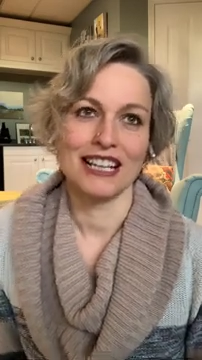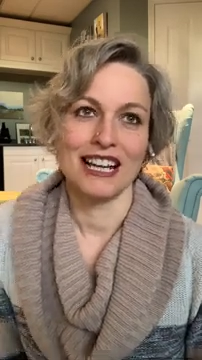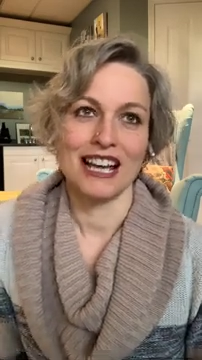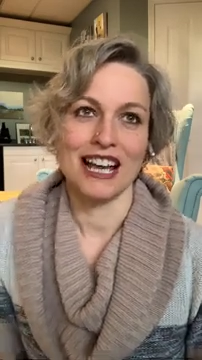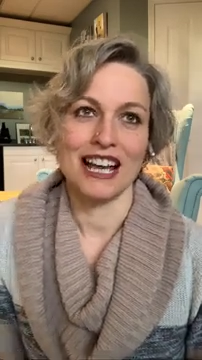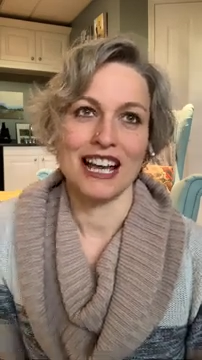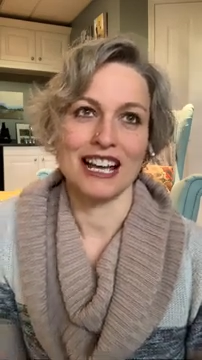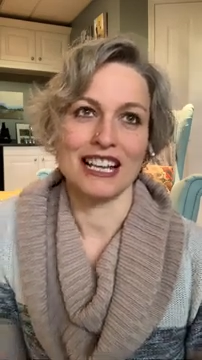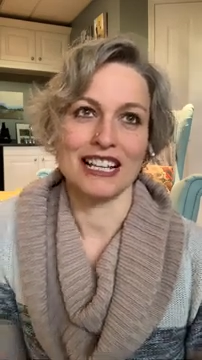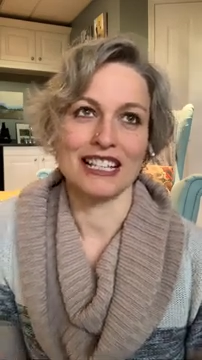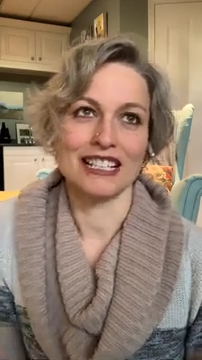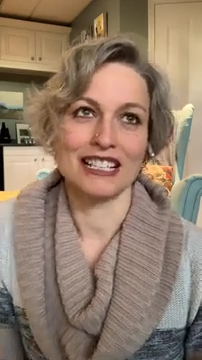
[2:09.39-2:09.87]

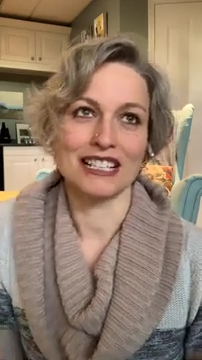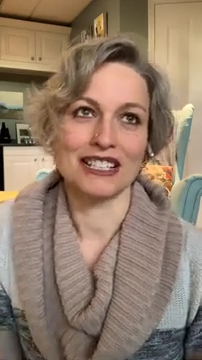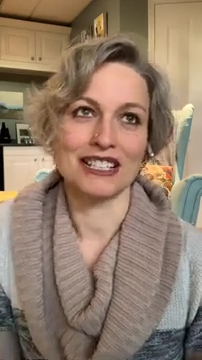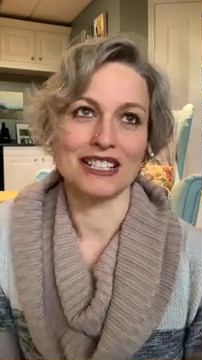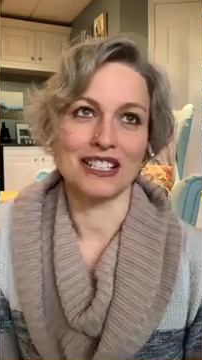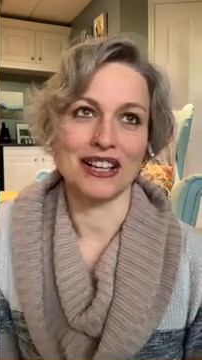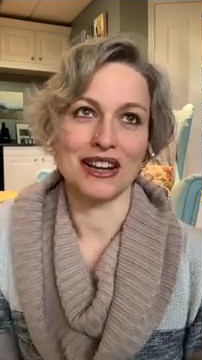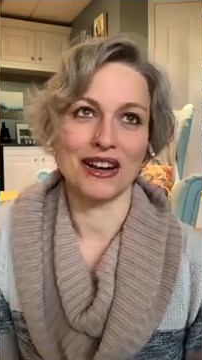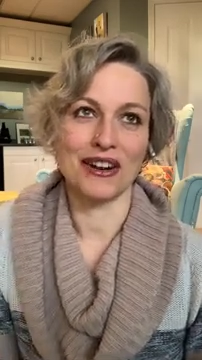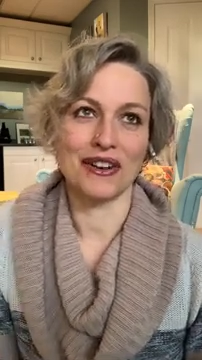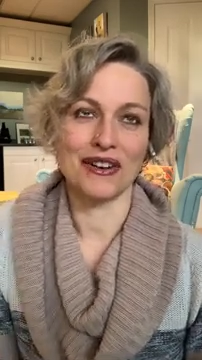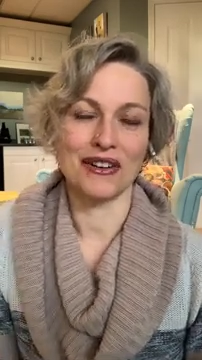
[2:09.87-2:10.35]
And
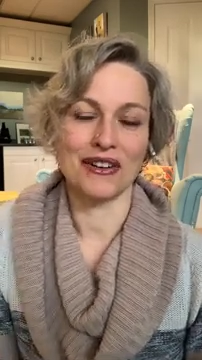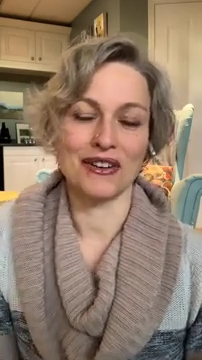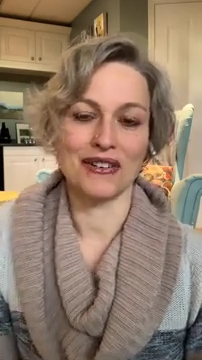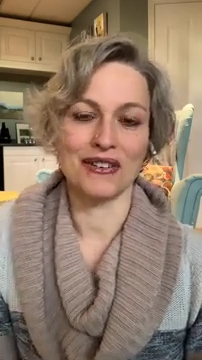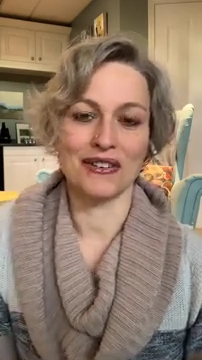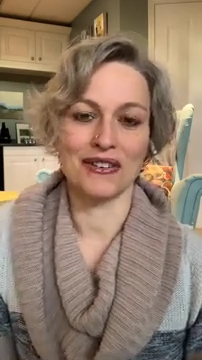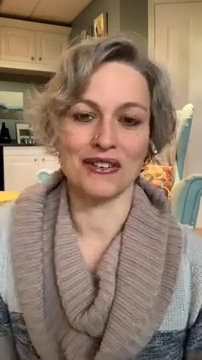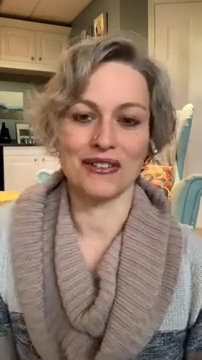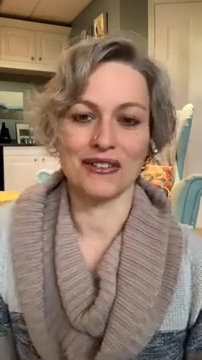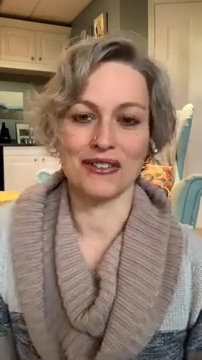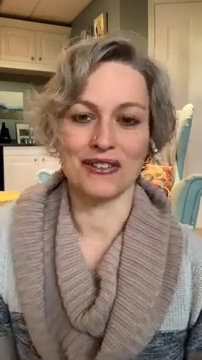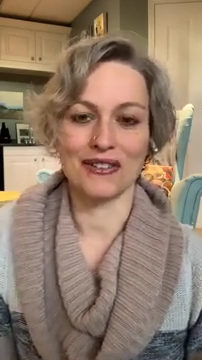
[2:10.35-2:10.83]

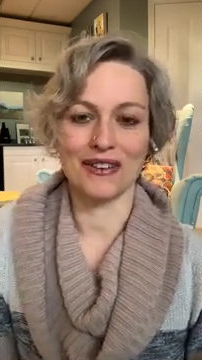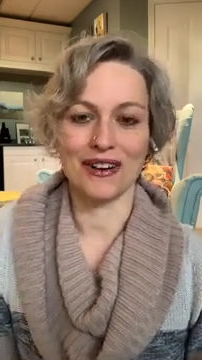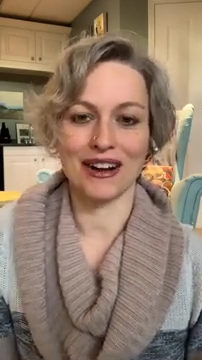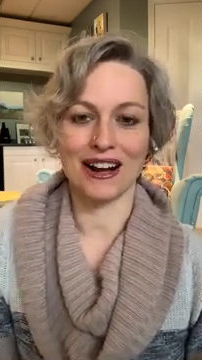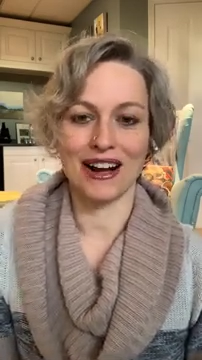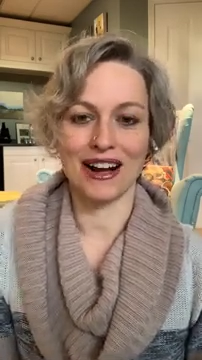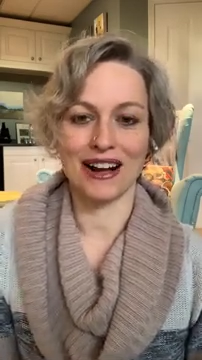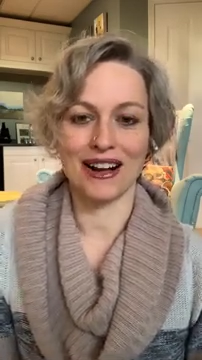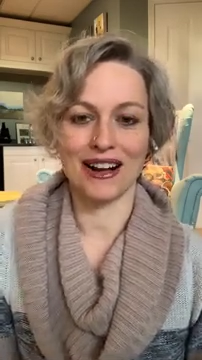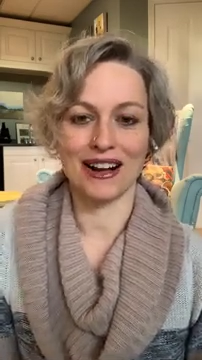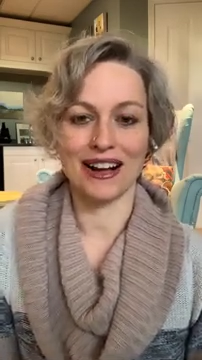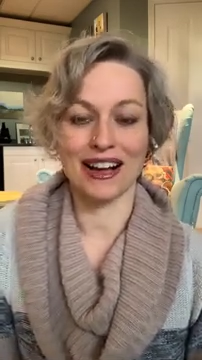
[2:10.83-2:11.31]
so
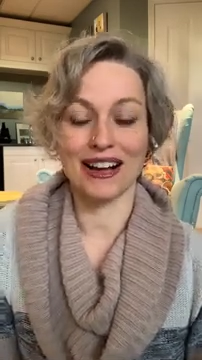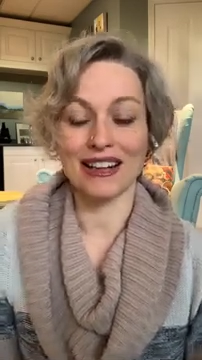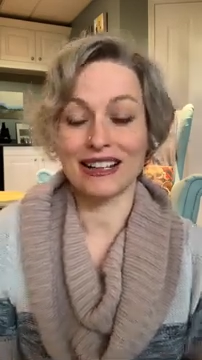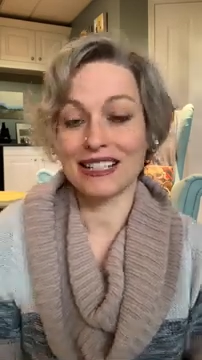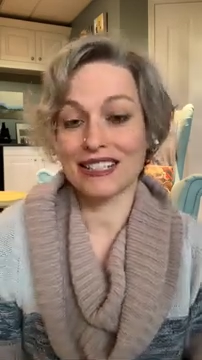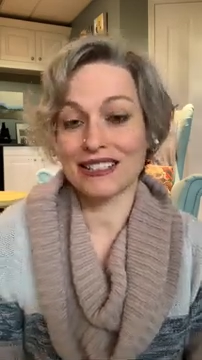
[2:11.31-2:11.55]
I